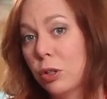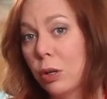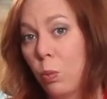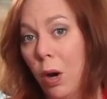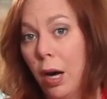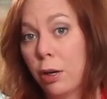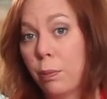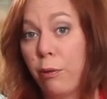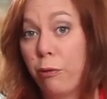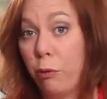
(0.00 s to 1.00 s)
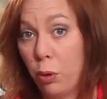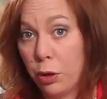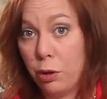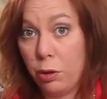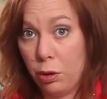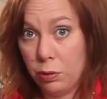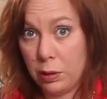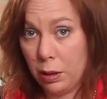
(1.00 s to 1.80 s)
in water before you use